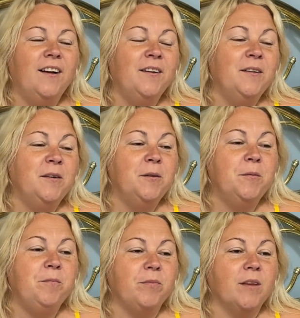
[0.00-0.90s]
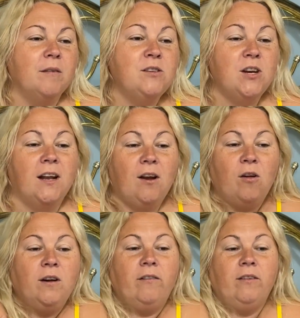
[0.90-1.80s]
um, she had it
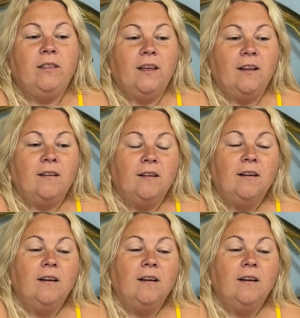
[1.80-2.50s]
on and everything.